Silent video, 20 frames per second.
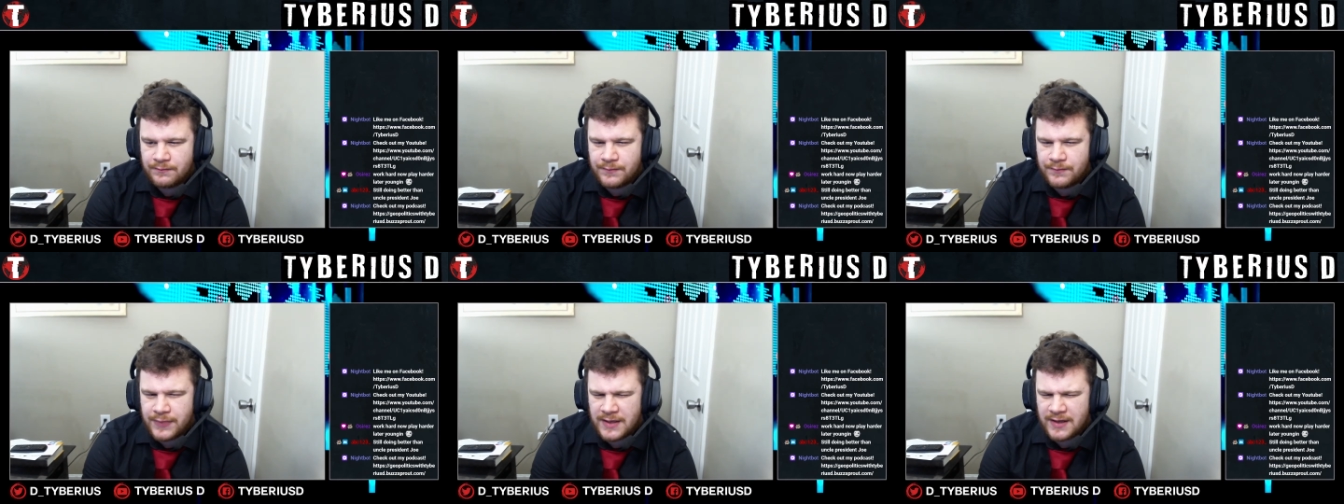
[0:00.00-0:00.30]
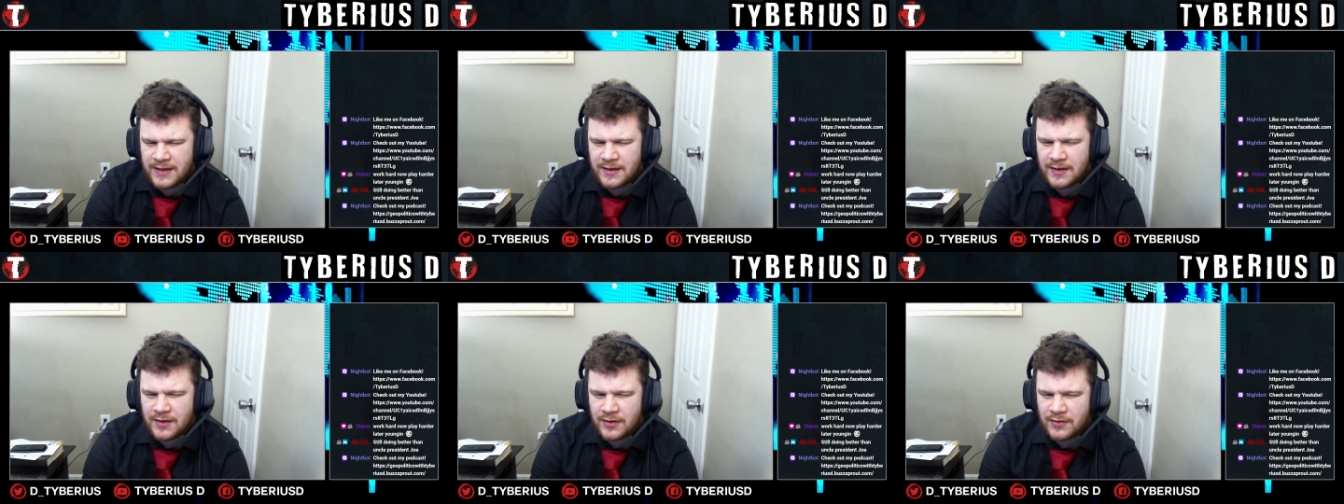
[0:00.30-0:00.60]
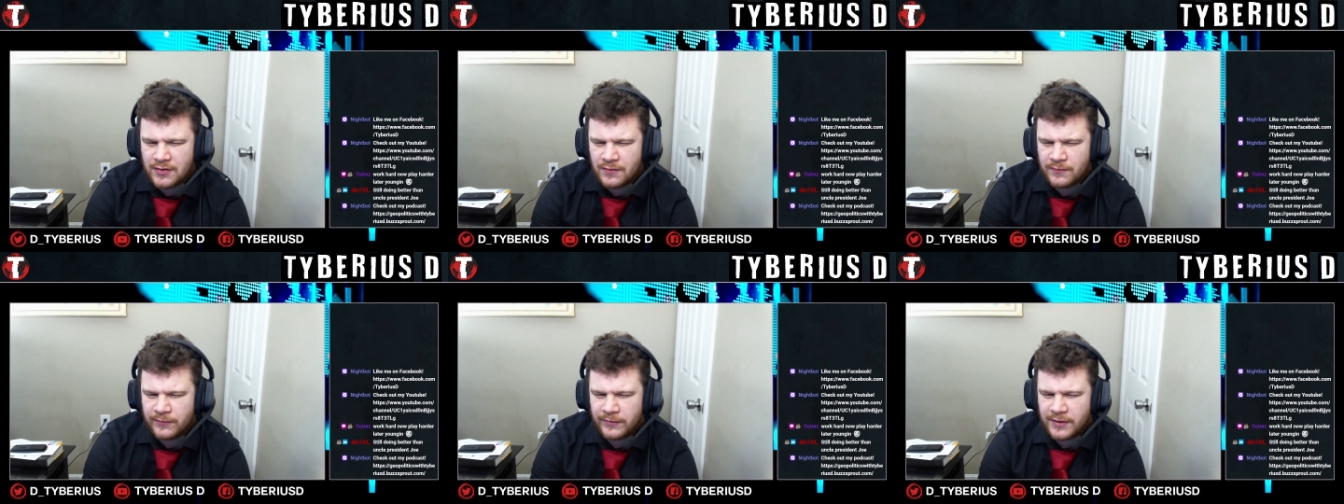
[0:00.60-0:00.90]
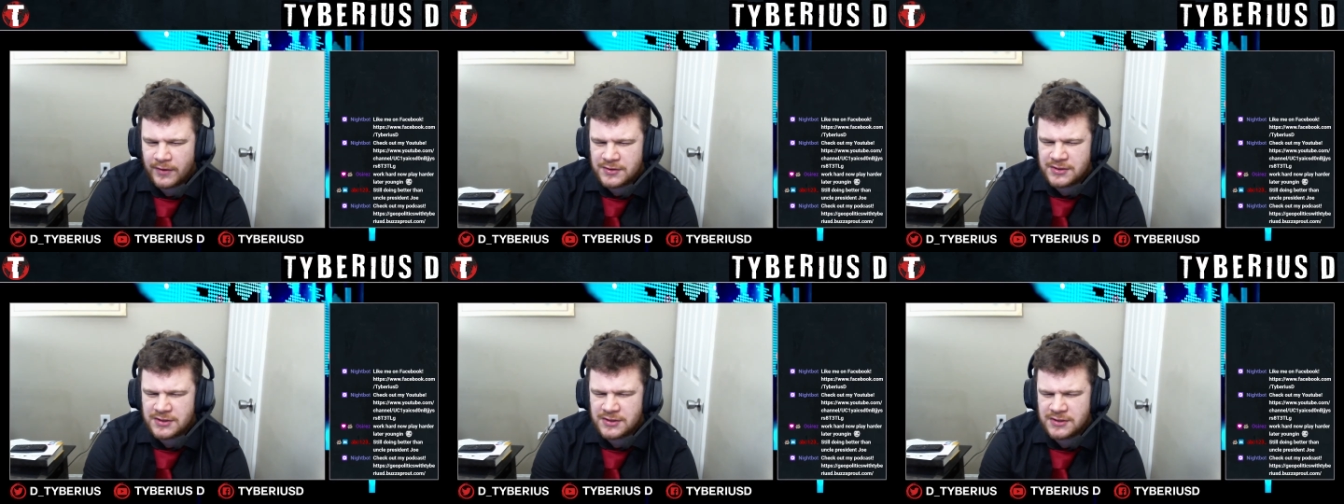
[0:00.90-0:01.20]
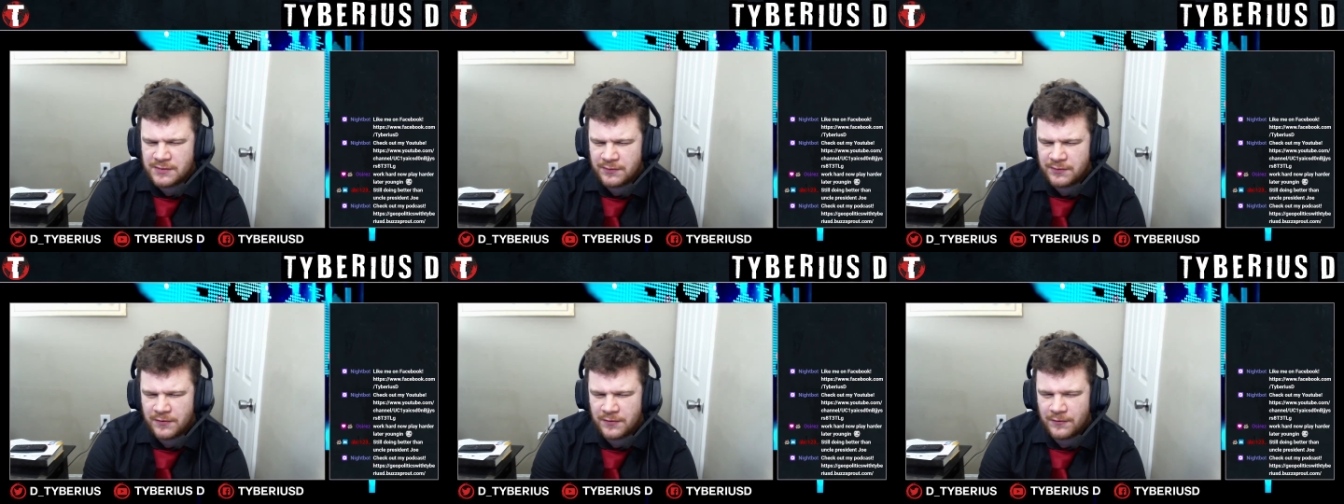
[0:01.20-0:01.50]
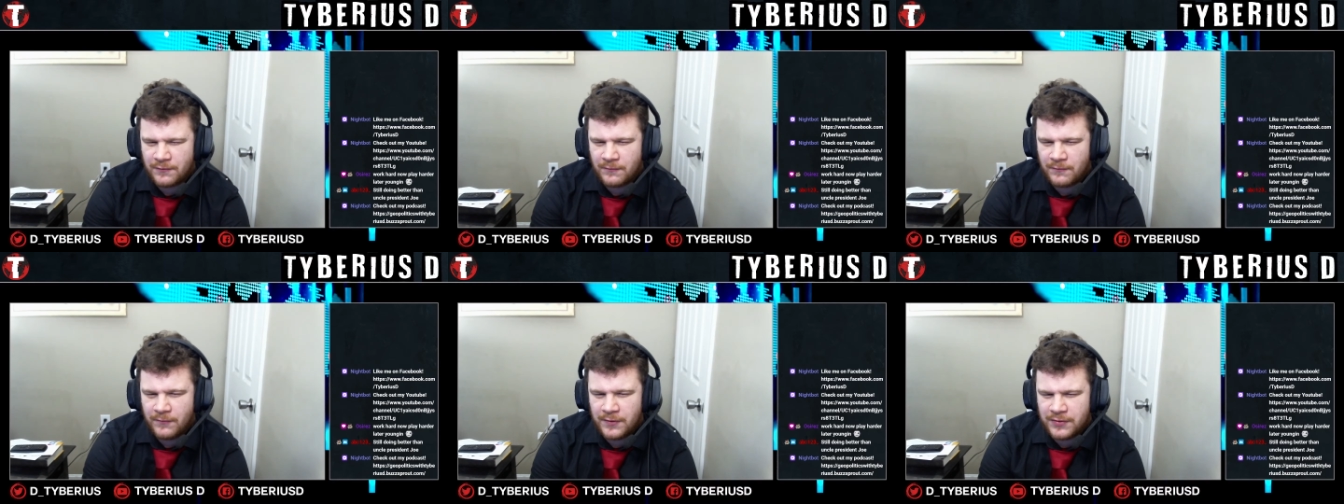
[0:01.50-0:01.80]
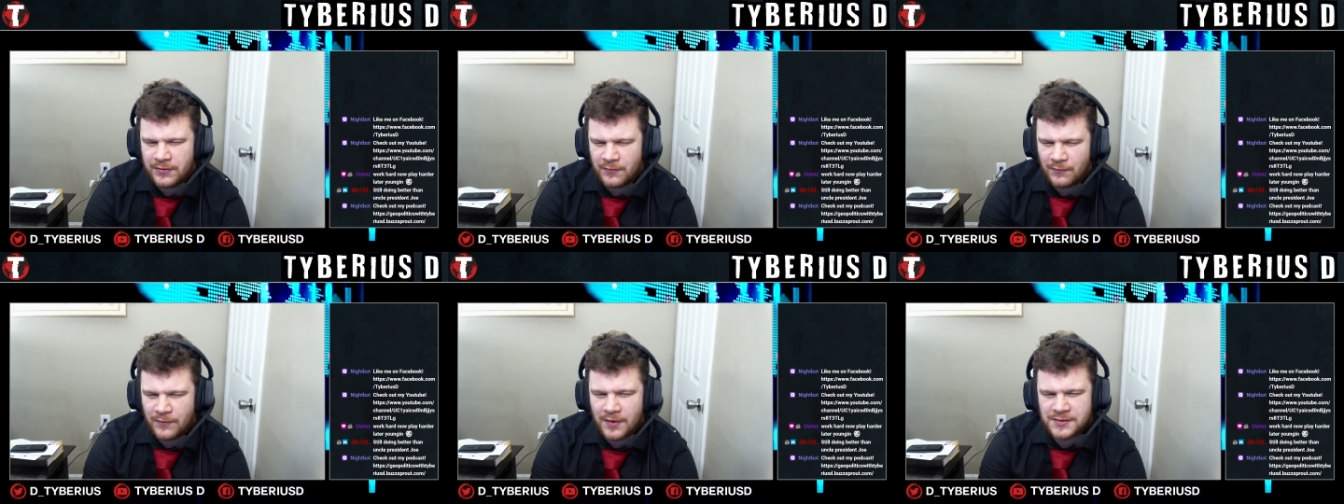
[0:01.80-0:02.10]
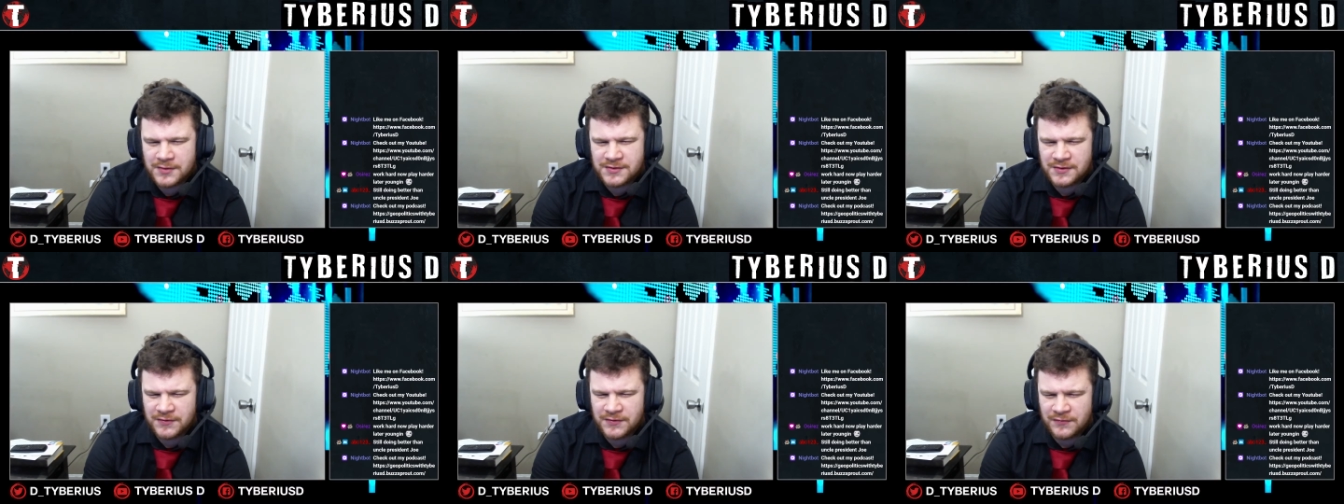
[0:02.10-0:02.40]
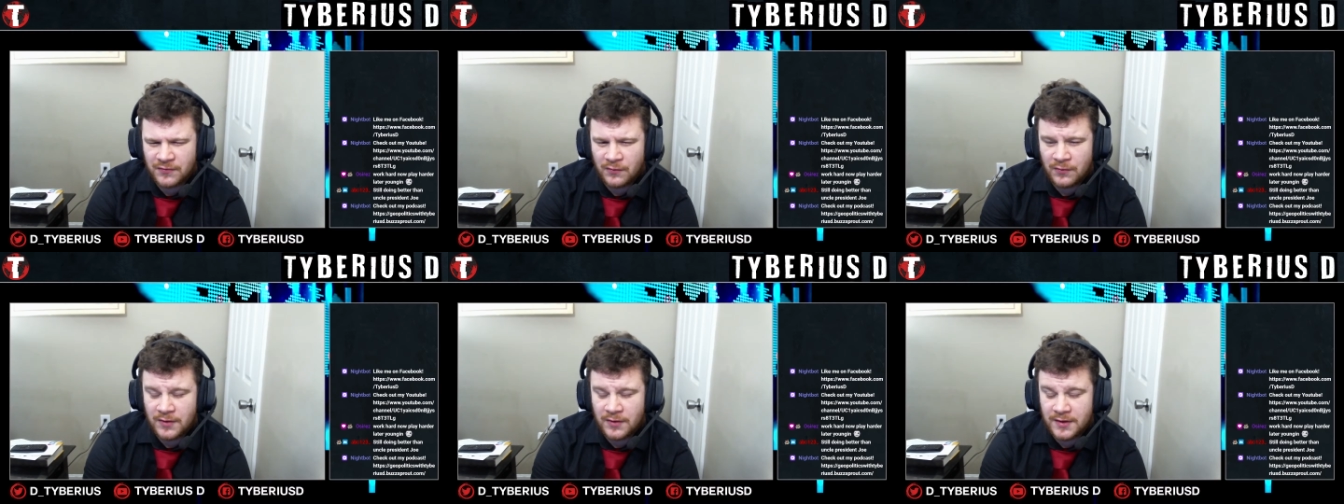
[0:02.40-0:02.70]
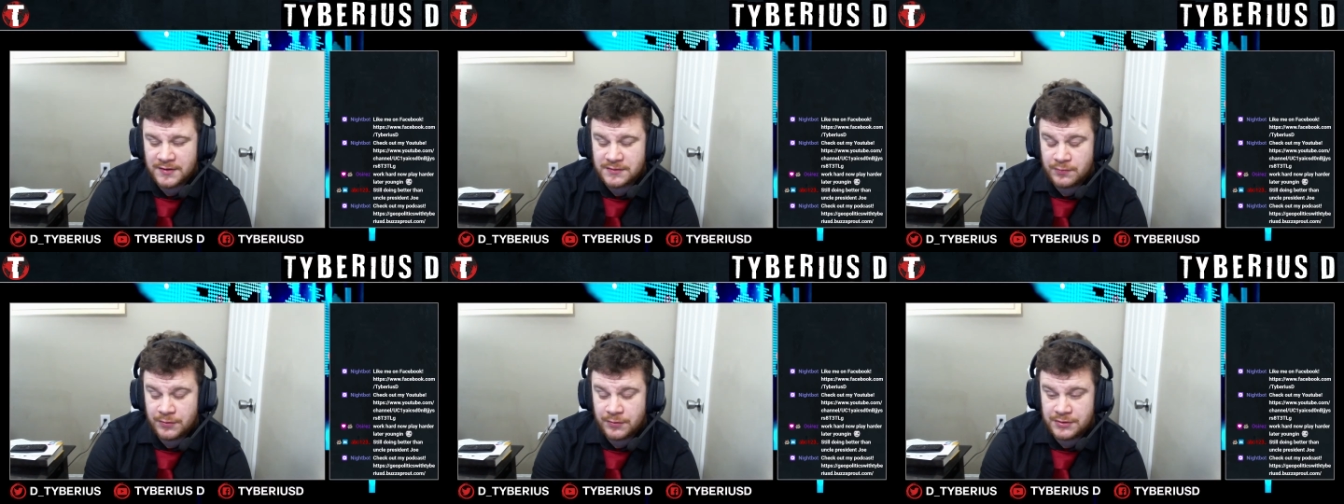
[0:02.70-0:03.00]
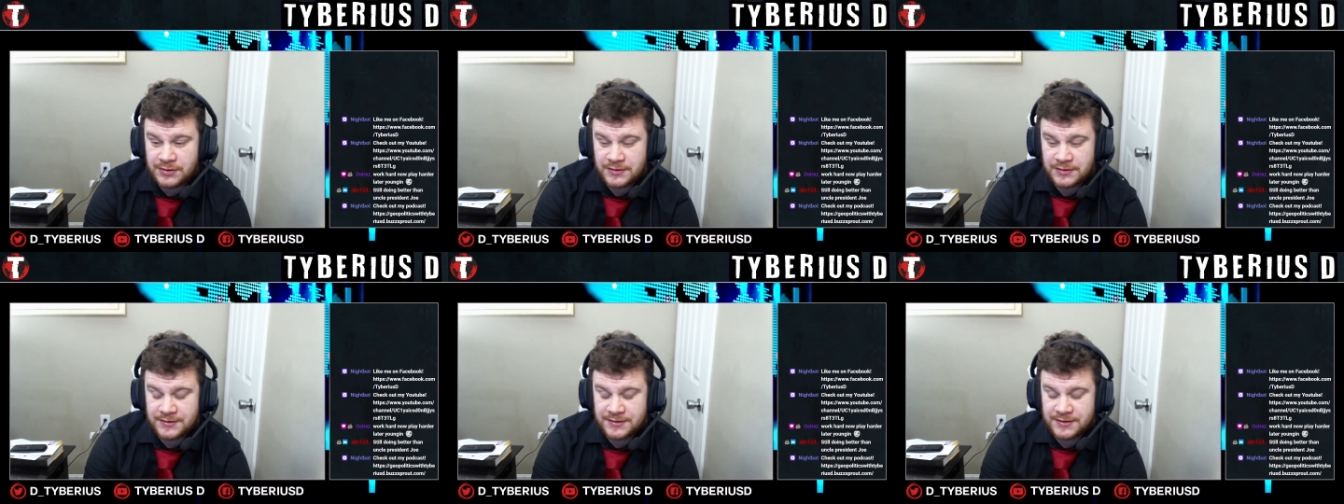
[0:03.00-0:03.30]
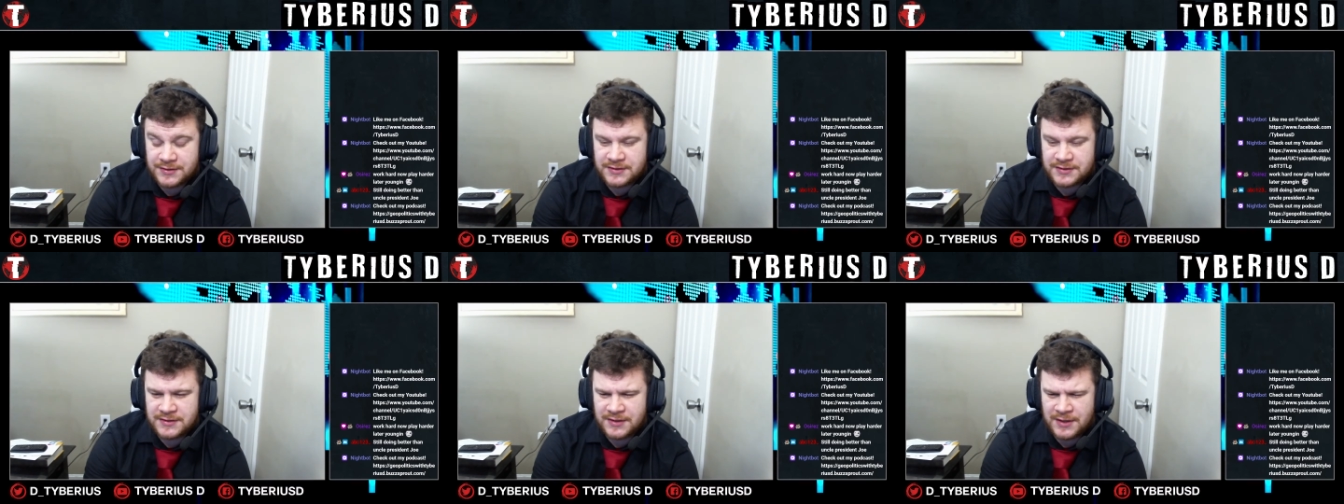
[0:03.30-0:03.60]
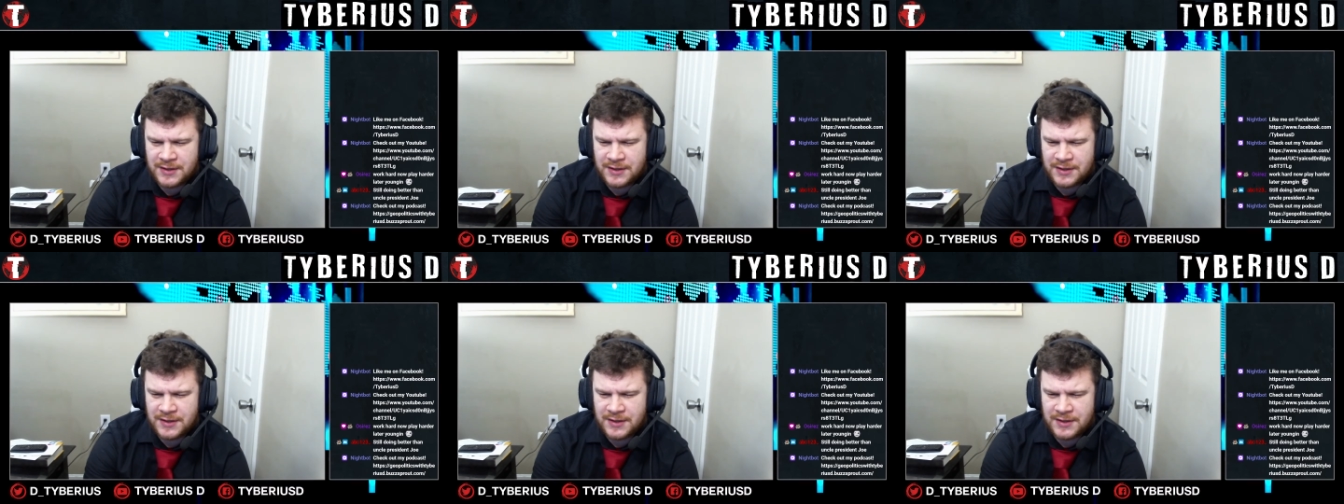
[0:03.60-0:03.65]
being in a good relationship with the Russians for once, which is just,